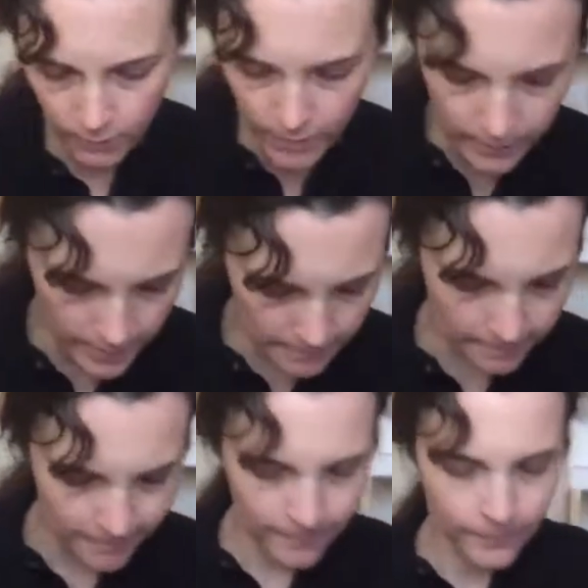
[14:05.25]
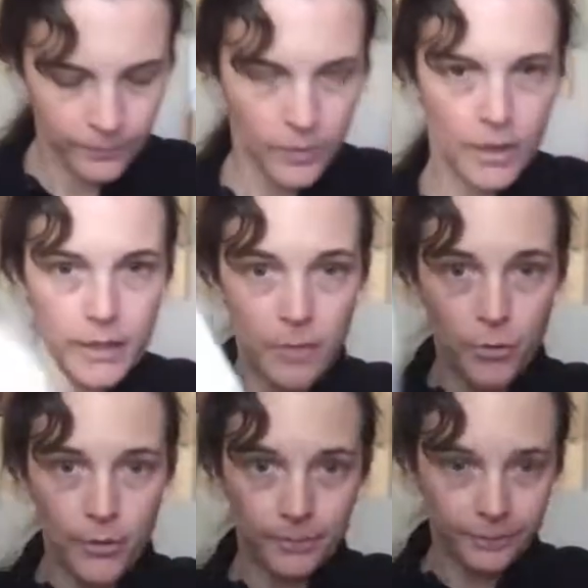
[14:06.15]
other one, I think. Okay, so you
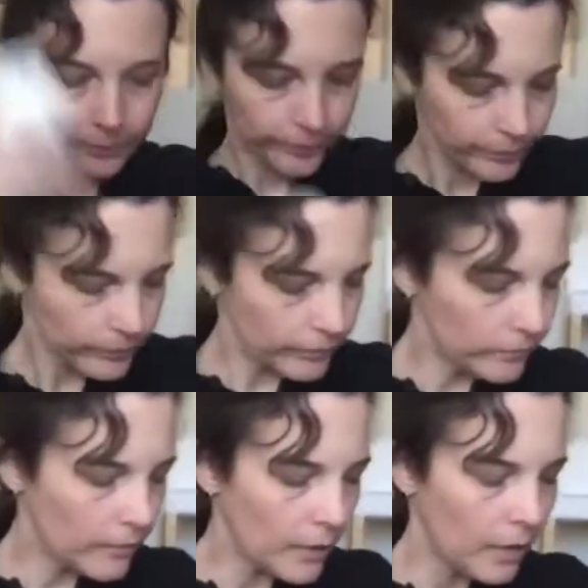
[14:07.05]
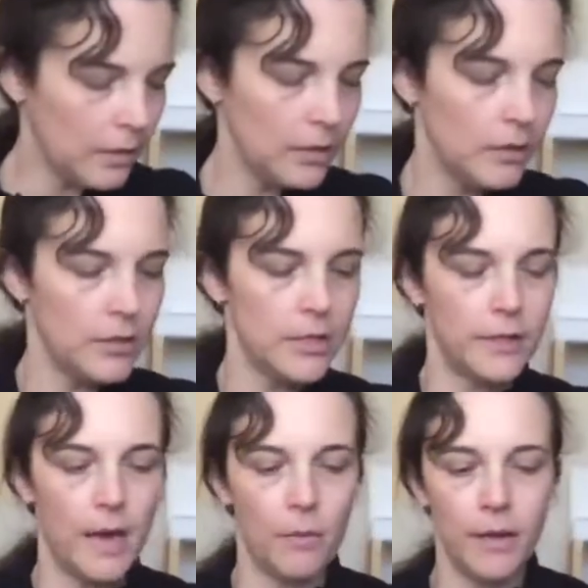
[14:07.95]
put
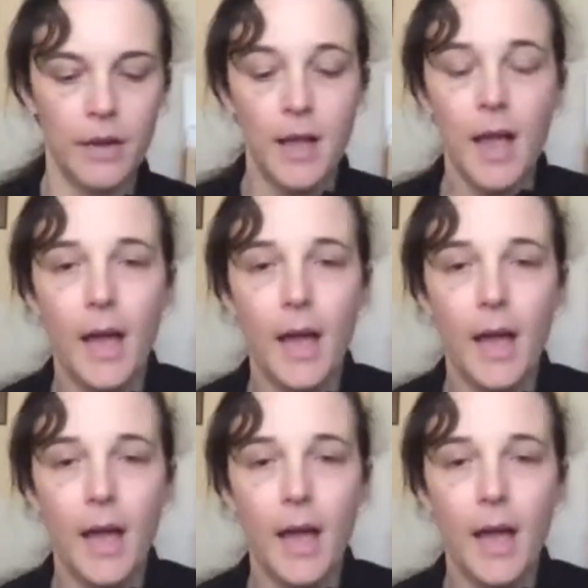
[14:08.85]
just that one.